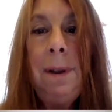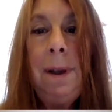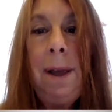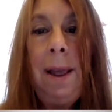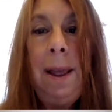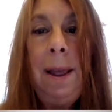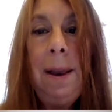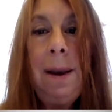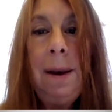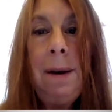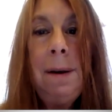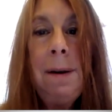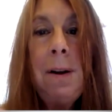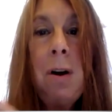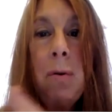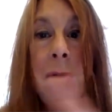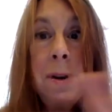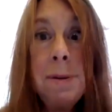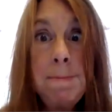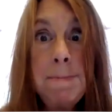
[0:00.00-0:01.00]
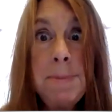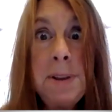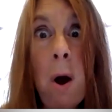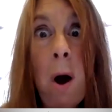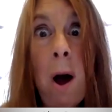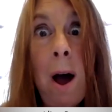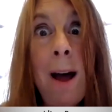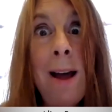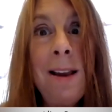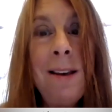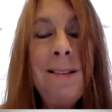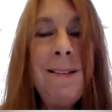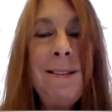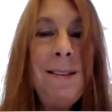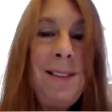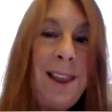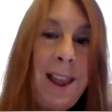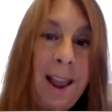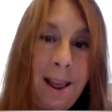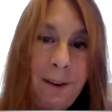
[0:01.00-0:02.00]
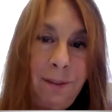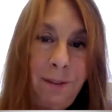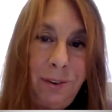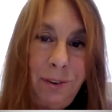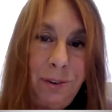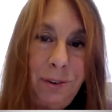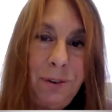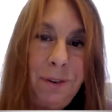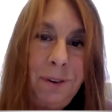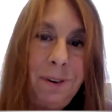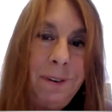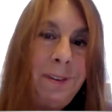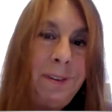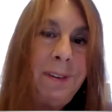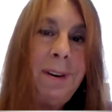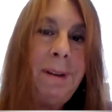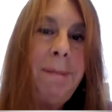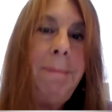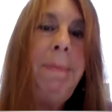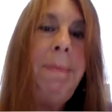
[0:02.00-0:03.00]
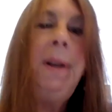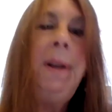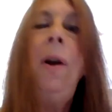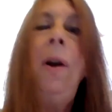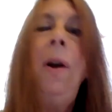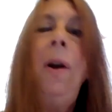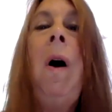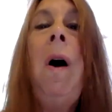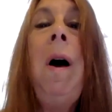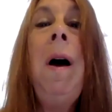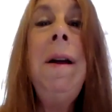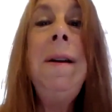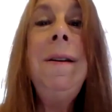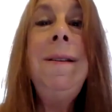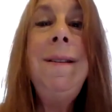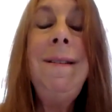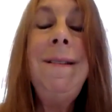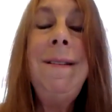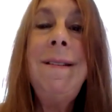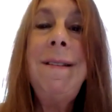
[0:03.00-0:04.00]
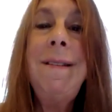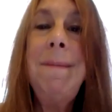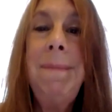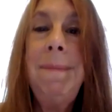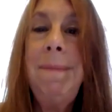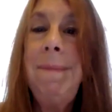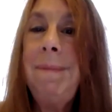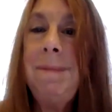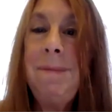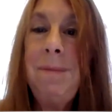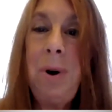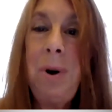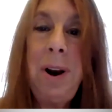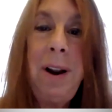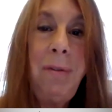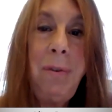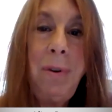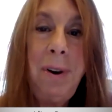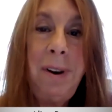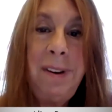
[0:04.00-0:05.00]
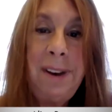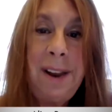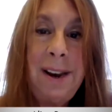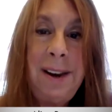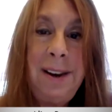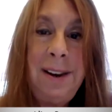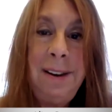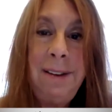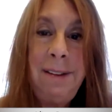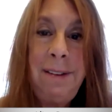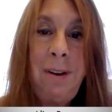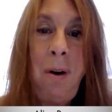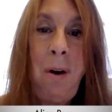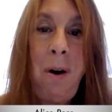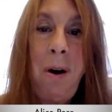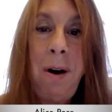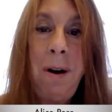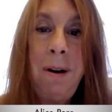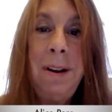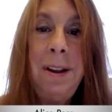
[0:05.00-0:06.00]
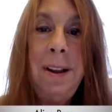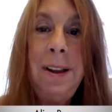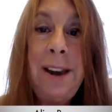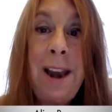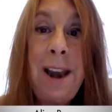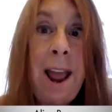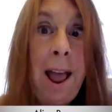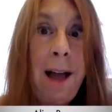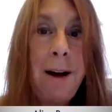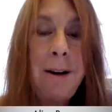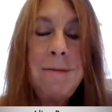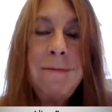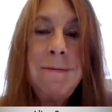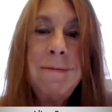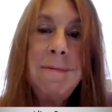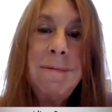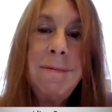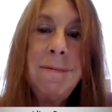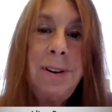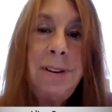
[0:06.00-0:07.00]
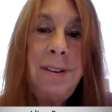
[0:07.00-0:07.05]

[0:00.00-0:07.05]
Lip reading: and going beyond the answers and beyond whatever his ideas are now to